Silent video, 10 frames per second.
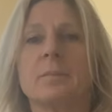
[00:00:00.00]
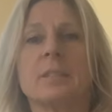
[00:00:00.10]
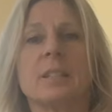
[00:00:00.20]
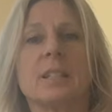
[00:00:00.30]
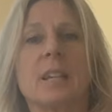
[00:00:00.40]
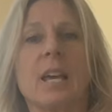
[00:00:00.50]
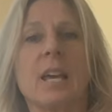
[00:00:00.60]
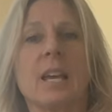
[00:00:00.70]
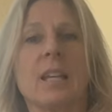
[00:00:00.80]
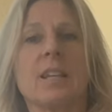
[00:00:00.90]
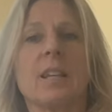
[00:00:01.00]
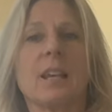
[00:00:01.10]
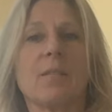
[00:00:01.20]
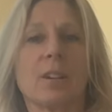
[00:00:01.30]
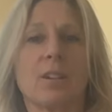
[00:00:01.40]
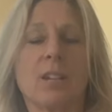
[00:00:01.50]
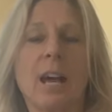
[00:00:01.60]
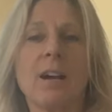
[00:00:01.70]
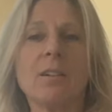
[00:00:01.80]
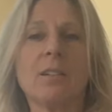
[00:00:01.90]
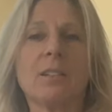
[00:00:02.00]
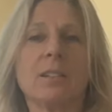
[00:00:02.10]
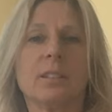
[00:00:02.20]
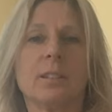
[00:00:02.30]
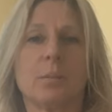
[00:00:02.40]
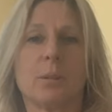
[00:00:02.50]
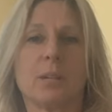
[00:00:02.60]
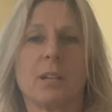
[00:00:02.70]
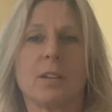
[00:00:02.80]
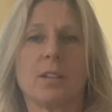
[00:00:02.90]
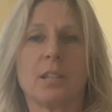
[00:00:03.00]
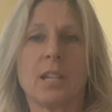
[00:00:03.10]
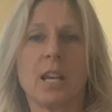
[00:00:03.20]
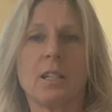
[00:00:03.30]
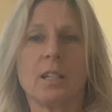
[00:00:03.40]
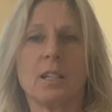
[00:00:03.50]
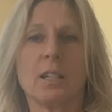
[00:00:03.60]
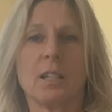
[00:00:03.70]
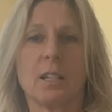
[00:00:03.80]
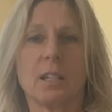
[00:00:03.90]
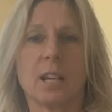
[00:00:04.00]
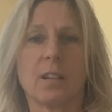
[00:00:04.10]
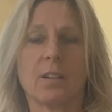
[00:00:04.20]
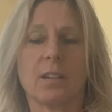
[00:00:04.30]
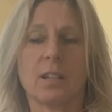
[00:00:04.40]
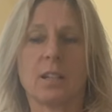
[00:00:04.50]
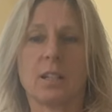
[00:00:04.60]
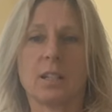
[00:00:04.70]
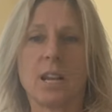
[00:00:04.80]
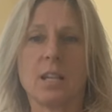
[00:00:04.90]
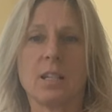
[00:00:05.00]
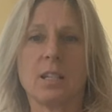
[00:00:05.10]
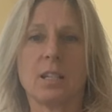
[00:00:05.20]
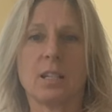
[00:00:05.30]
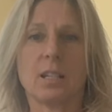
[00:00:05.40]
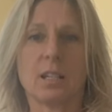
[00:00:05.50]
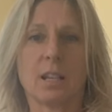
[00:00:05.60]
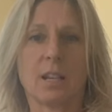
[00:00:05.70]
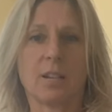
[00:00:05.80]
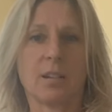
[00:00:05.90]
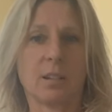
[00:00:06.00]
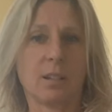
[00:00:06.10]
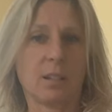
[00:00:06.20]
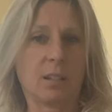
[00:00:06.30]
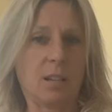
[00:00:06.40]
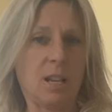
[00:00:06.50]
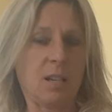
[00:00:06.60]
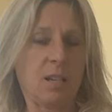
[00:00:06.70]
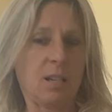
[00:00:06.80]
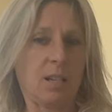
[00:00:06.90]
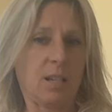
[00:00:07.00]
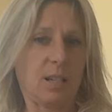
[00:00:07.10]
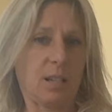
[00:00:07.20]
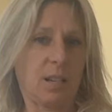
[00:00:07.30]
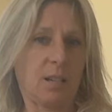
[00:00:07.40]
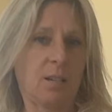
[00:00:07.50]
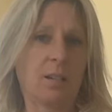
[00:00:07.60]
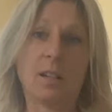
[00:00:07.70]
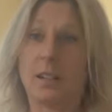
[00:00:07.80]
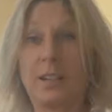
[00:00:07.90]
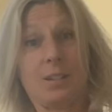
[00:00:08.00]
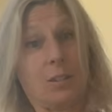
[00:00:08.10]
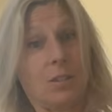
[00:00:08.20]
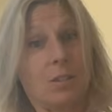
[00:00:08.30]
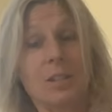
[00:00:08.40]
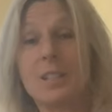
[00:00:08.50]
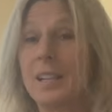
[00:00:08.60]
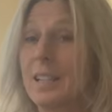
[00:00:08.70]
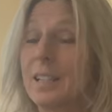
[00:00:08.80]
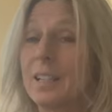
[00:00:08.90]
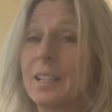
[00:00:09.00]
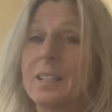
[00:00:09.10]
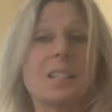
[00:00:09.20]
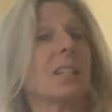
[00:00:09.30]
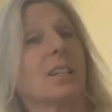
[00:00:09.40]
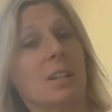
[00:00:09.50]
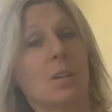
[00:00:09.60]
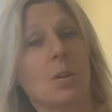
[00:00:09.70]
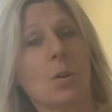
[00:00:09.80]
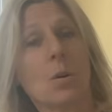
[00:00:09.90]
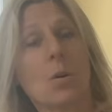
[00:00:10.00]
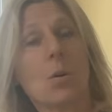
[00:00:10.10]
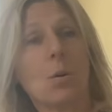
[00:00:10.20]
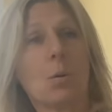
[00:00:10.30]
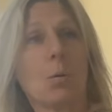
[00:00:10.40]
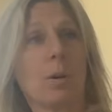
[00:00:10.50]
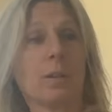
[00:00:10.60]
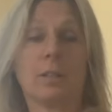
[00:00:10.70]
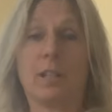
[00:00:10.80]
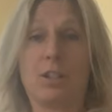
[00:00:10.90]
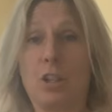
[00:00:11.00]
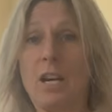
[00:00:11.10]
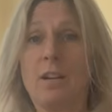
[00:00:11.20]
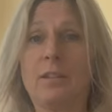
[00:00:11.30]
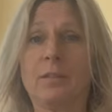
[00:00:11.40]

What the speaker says: Extend the fingers out. Bring them together. Extend, and together. Extend, and together. Extend, and together. Again, you can do this standing, seated, or in a chair.